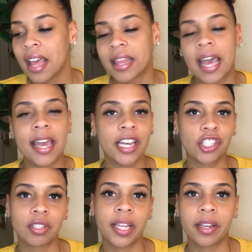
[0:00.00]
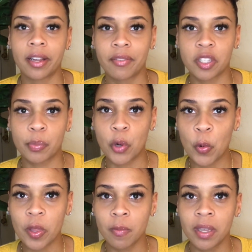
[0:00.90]
that extra layer of support
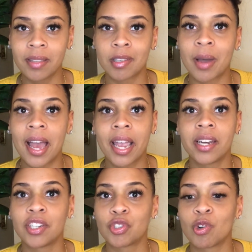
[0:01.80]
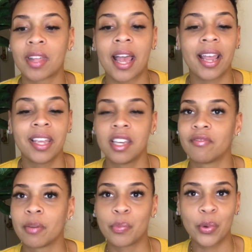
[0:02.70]
with me so I can ensure that I can get
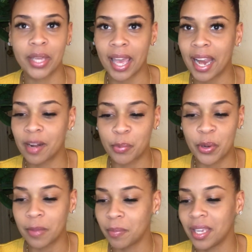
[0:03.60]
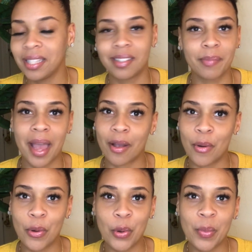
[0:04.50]
from point A to point B to back
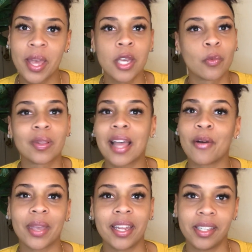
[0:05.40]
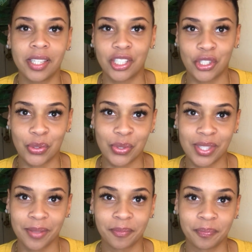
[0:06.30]
home without any
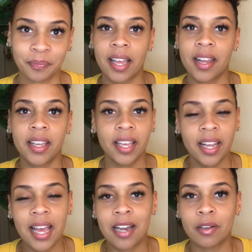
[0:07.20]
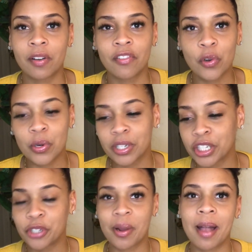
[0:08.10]
issues. And again, I'll of course
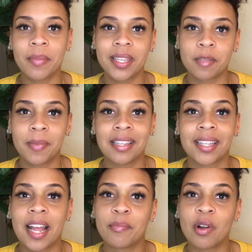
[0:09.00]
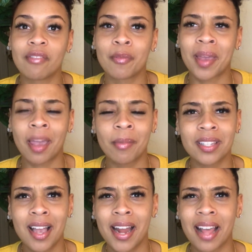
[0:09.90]
drop this mace that I brought from
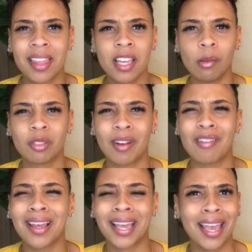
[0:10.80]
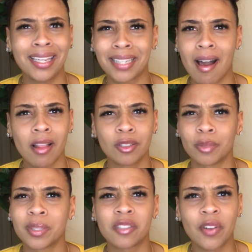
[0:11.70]
Amazon. I think it was around like $8. It
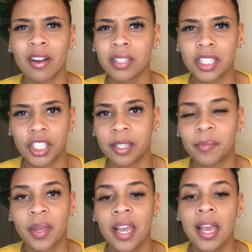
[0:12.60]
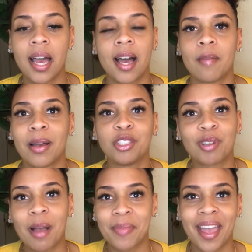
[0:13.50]
was fairly cheap. I'll
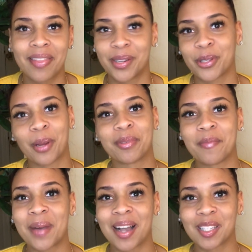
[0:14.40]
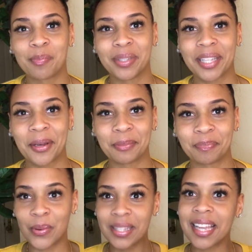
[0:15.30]
drop that in the description box below.
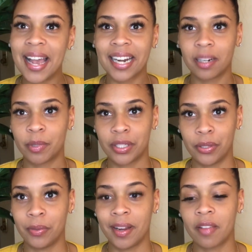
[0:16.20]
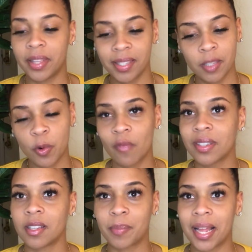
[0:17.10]
On to hack number 2. Now, this is more of a
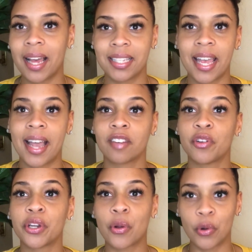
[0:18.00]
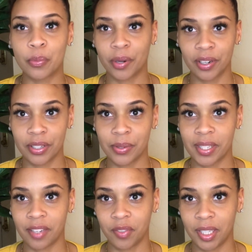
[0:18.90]
supplies hack for your own personal
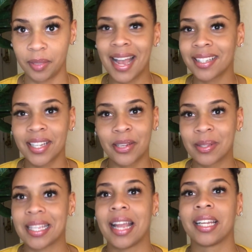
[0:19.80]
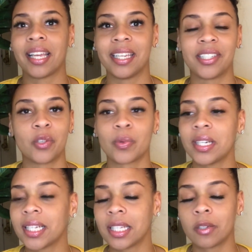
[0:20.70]
safety. As a loan signing agent, we're
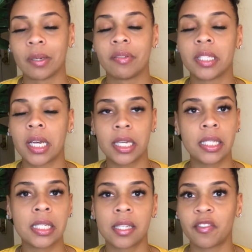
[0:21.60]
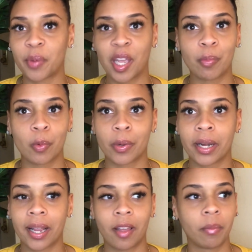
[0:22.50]
dealing with tons of
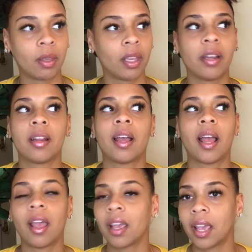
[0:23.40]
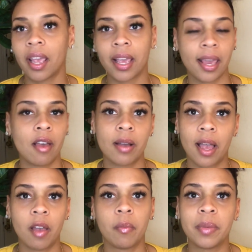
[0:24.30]
paperwork. I mean, I can't count
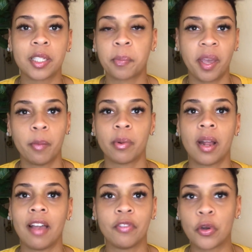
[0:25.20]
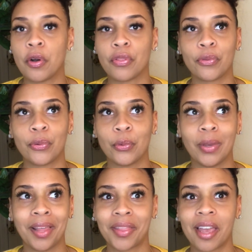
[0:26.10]
how much paper I've gone through
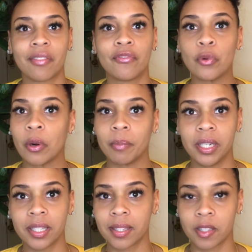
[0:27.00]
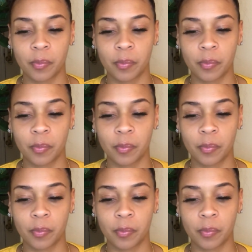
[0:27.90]
in like 4 months. It's